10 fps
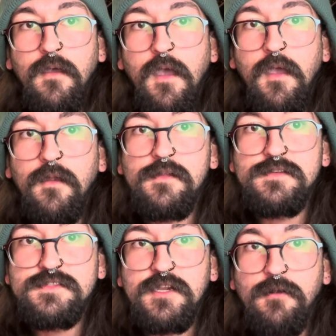And
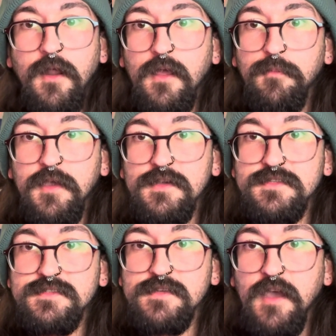syncretic,
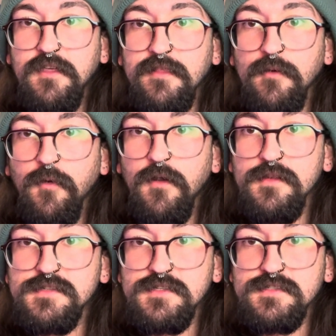because I think the word
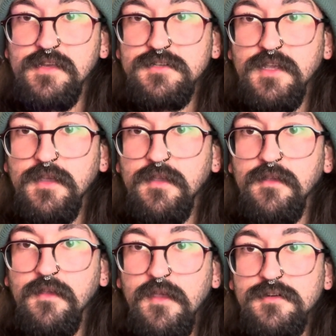is just such
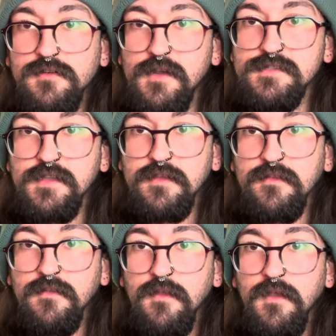a
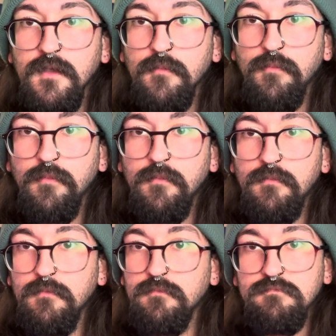interesting
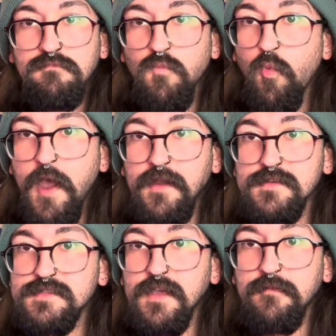way to
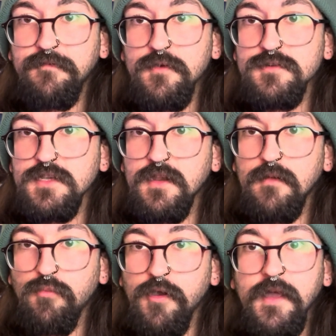say fusion
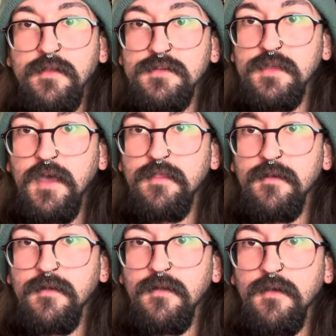and bringing
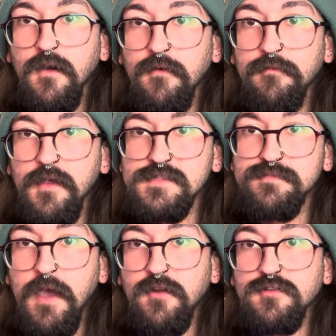together of a
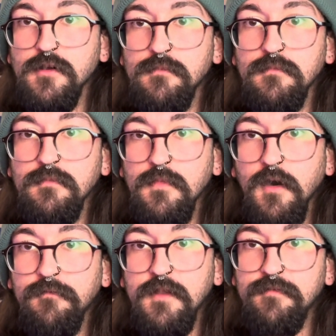spectrum
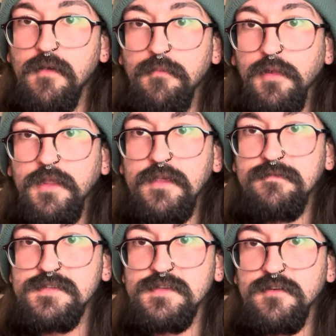of different
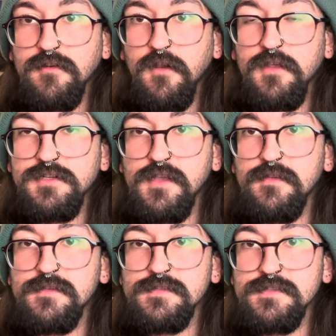beliefs and
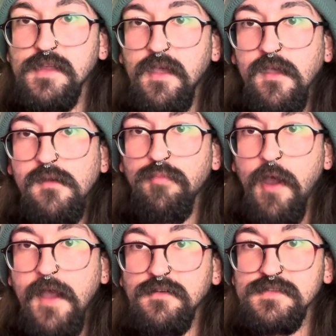traditions and
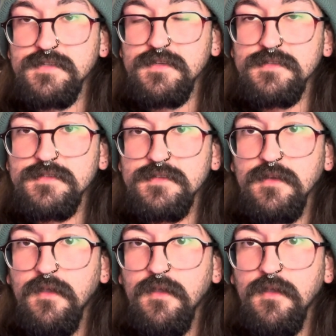practices.